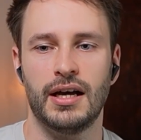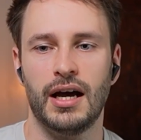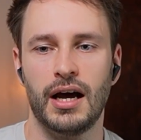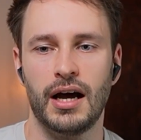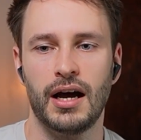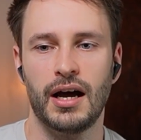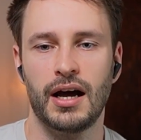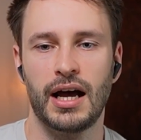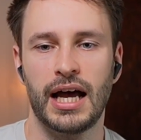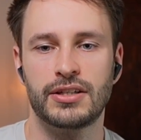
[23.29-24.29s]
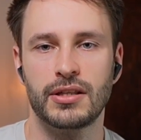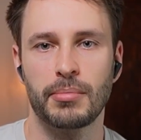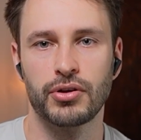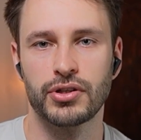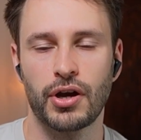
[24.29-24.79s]
Head to
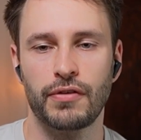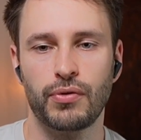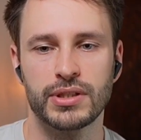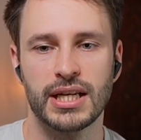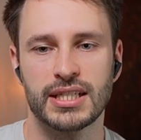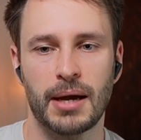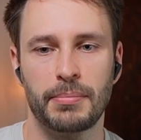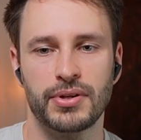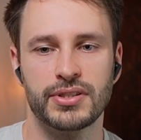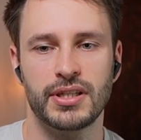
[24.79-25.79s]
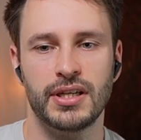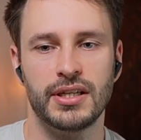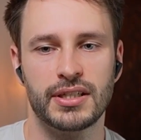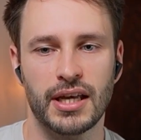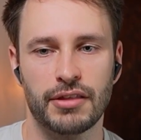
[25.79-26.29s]
theblock.co/campus
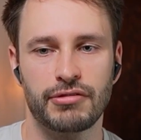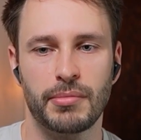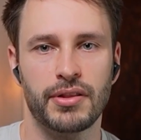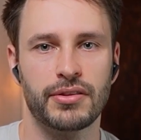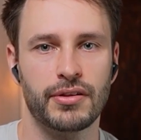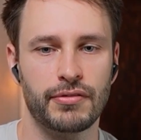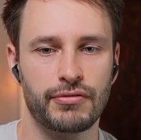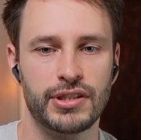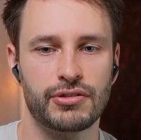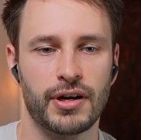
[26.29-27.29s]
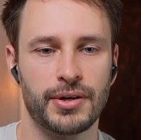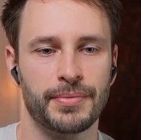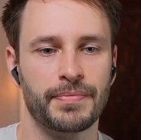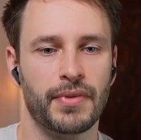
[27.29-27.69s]
to get a 3-month free trial.